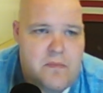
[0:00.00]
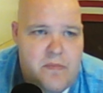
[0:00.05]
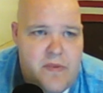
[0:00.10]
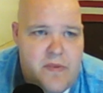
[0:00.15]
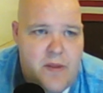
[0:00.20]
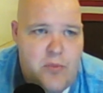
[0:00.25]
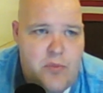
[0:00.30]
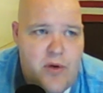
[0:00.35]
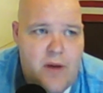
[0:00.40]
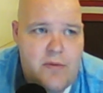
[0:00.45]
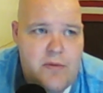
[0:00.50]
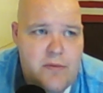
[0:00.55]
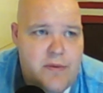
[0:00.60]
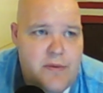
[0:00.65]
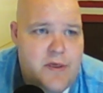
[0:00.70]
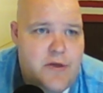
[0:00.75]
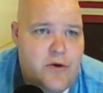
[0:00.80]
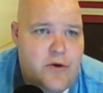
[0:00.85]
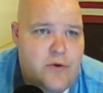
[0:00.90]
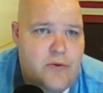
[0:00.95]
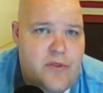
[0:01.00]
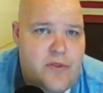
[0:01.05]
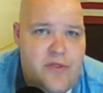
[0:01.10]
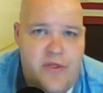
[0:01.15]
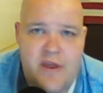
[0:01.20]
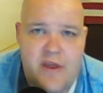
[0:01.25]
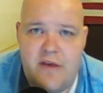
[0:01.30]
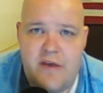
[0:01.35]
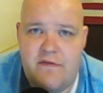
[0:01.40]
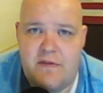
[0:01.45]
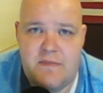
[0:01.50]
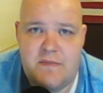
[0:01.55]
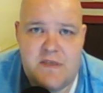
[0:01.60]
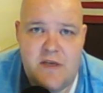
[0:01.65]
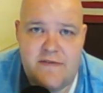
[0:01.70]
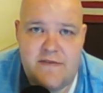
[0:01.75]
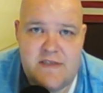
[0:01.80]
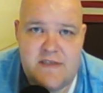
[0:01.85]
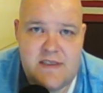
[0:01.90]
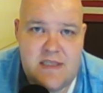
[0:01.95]
they probably don't think of
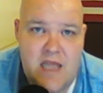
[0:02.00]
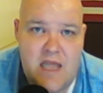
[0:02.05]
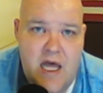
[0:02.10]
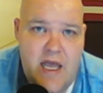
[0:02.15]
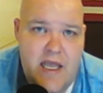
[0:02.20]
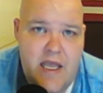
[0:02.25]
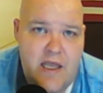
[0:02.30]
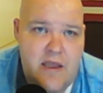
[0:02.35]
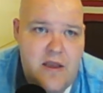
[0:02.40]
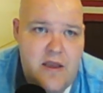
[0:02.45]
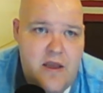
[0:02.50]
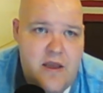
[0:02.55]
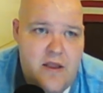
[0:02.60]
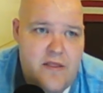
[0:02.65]
themselves as lying.